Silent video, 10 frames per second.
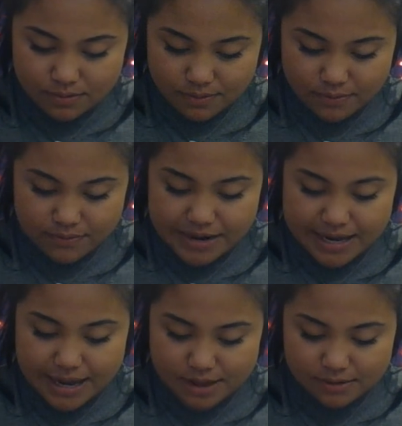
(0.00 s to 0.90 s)

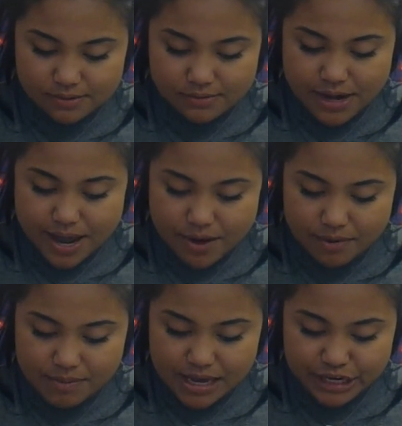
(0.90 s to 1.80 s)
Alright, so now
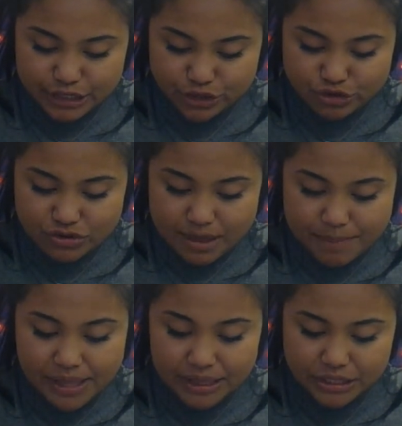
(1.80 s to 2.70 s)
I'm making sure that
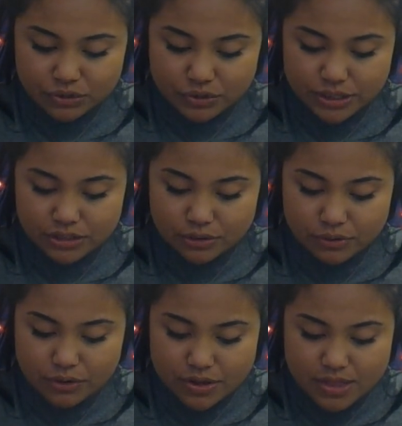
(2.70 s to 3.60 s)
my lizard is
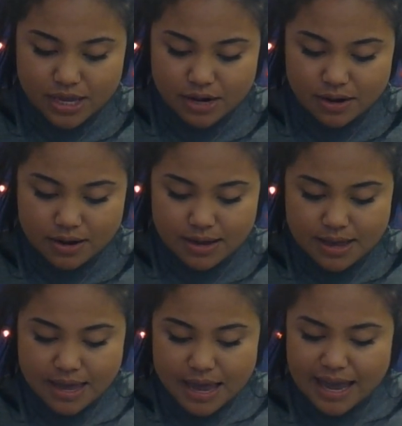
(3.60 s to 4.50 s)
glued on there.
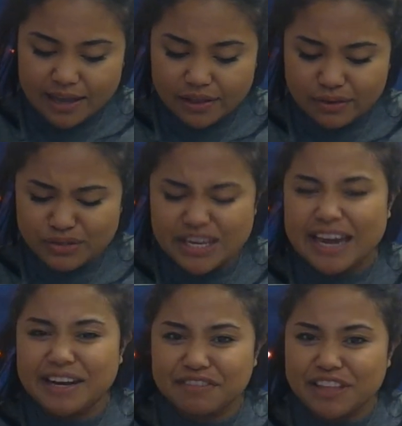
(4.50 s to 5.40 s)
I glued
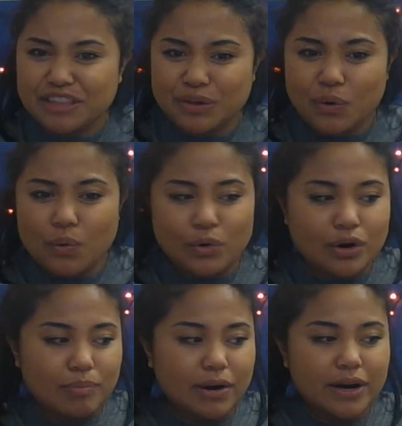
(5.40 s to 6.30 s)
kind of like the
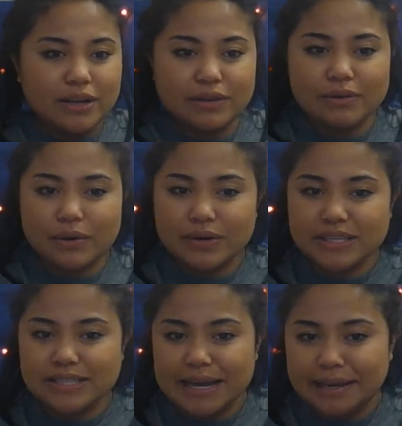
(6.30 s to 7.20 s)
corner part. You
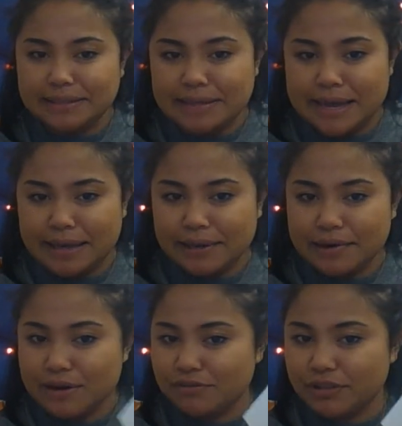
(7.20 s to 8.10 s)
notice that it's
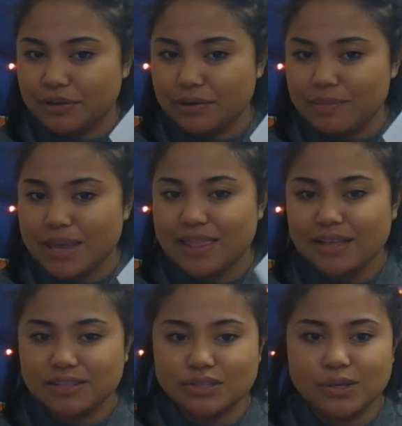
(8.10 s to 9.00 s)
hanging off a little bit, and
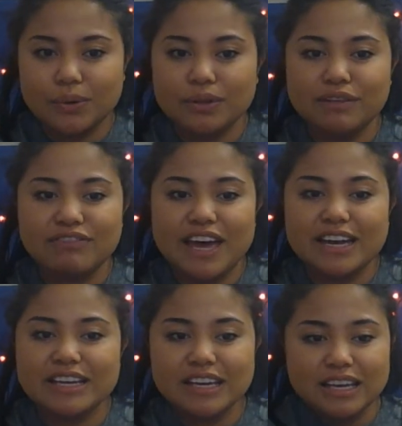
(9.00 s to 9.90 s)
that's totally
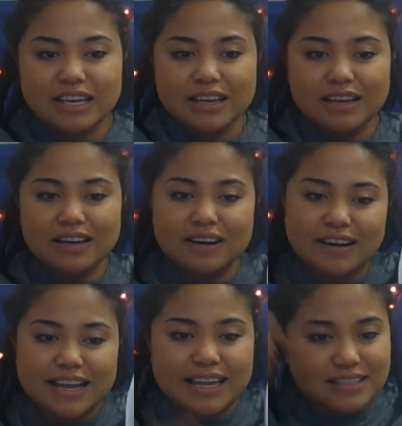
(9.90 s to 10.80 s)
fine.
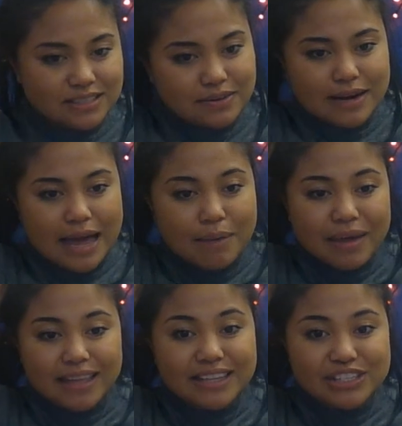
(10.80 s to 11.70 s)
Alright, so now
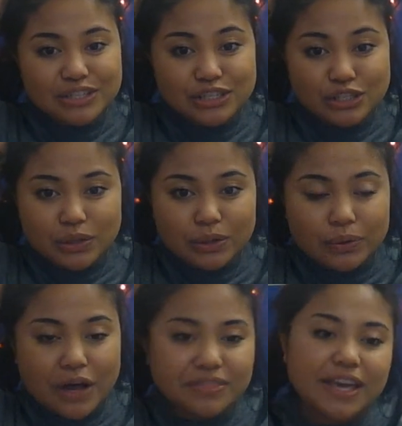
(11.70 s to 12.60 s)
my lizard is
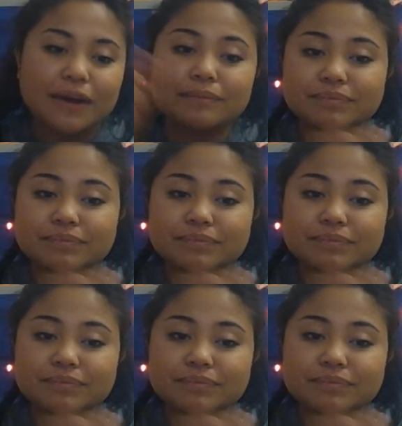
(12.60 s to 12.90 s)
glued on there.